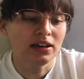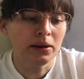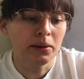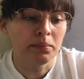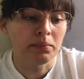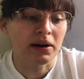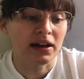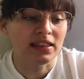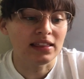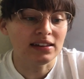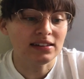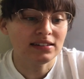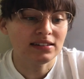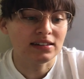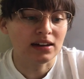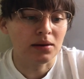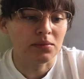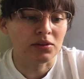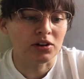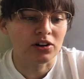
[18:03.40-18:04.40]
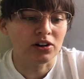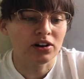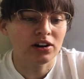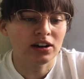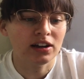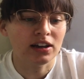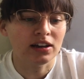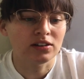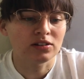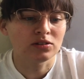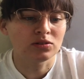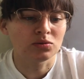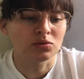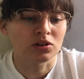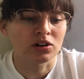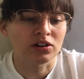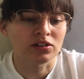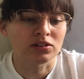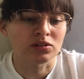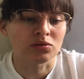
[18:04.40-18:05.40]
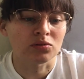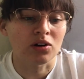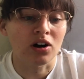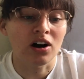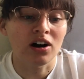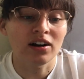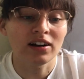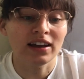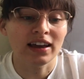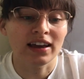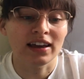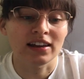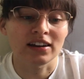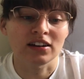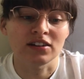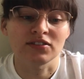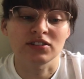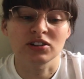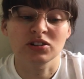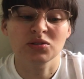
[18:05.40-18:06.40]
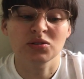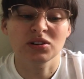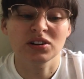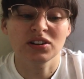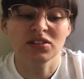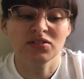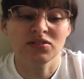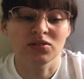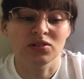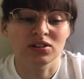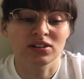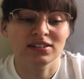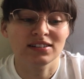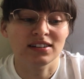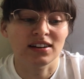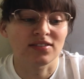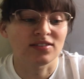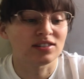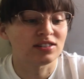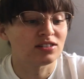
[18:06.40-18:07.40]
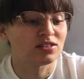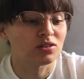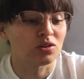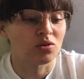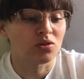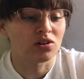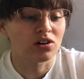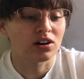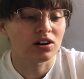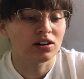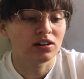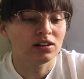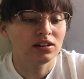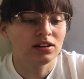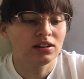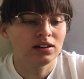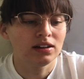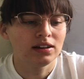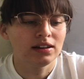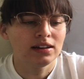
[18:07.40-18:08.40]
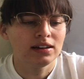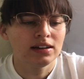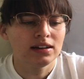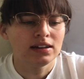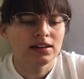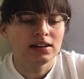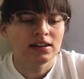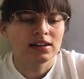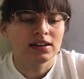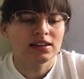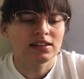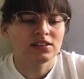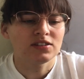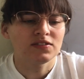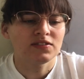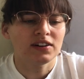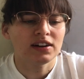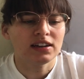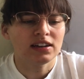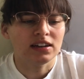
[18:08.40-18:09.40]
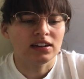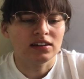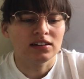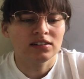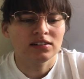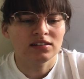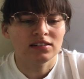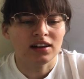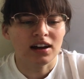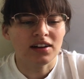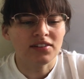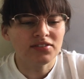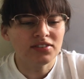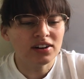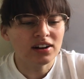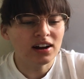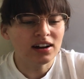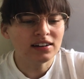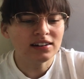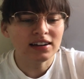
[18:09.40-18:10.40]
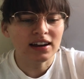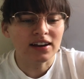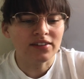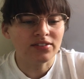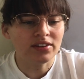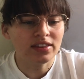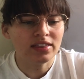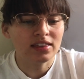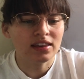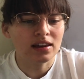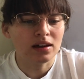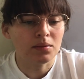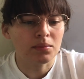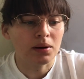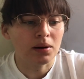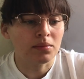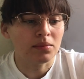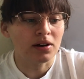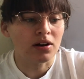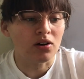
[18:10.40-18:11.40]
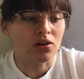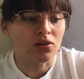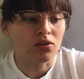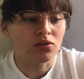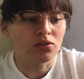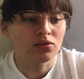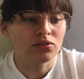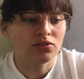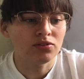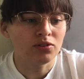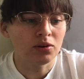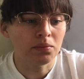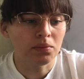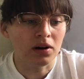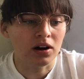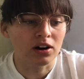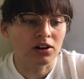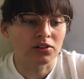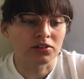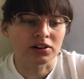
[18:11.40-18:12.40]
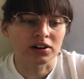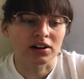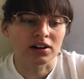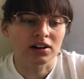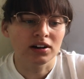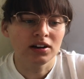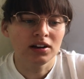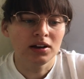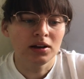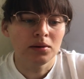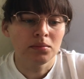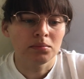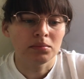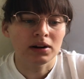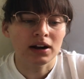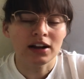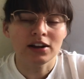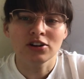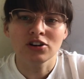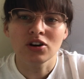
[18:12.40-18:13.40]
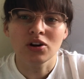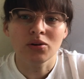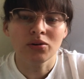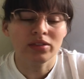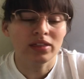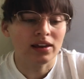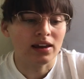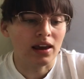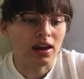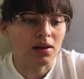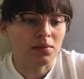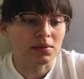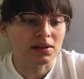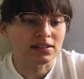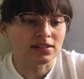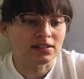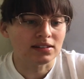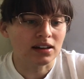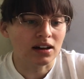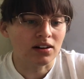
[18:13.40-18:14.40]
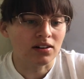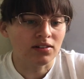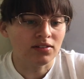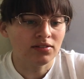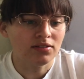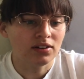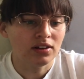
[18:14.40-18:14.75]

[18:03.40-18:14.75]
By this time, the Hurricanes were on the wrong end of a 24-7 score. It's funny, I've forgotten everything about my own football career, but I know the game itself.